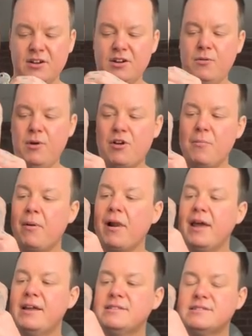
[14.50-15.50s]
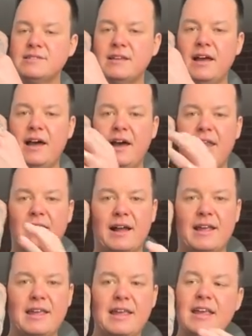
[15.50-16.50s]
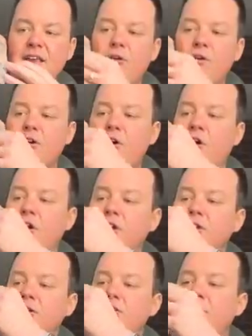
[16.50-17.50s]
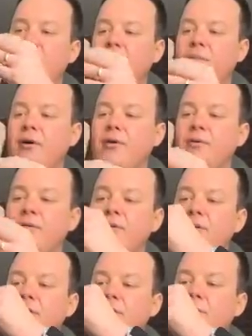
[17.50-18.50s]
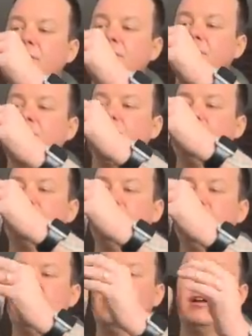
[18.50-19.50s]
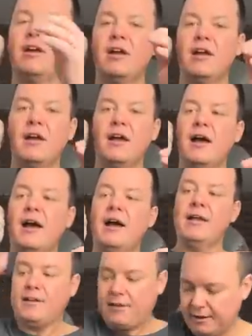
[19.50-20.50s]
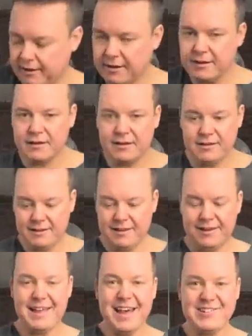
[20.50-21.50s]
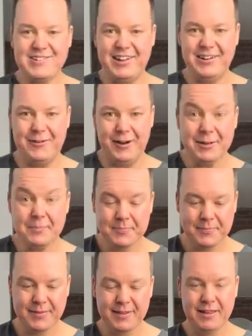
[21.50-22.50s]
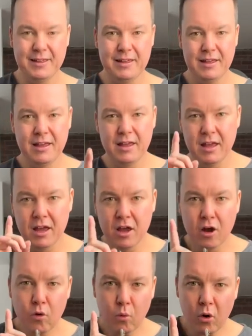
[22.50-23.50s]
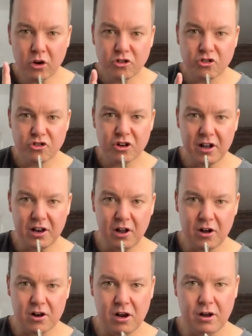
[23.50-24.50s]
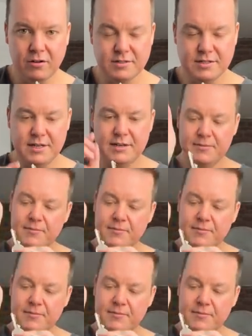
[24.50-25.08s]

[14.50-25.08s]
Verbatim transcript: where you can place uh, like a key or a coin on your elbow. Let me see which one is good. And can catch it, right? Watch a lot closer.